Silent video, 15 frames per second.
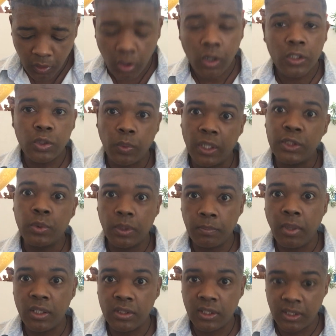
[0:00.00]
cross-watch
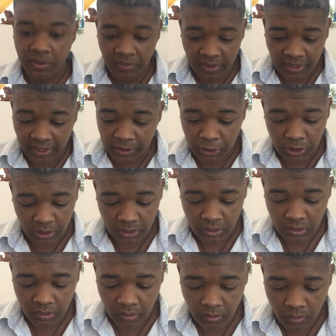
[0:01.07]
with positive
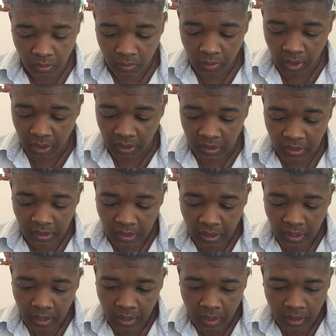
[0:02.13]
intentions. All right.
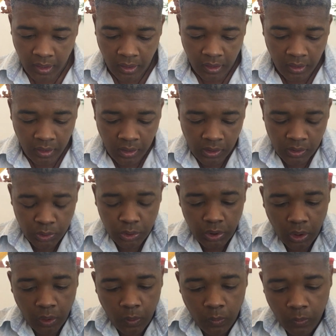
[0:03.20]

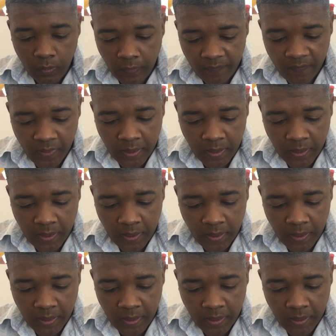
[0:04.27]
So,